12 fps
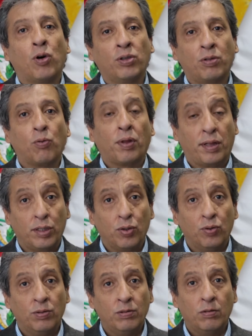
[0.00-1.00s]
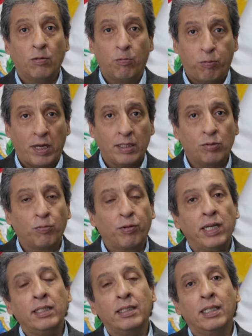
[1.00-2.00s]
not with you face to
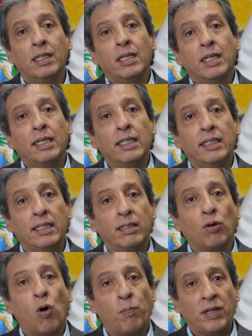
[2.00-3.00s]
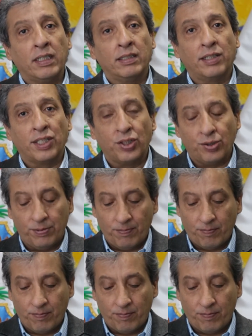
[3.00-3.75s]
face in this opening session.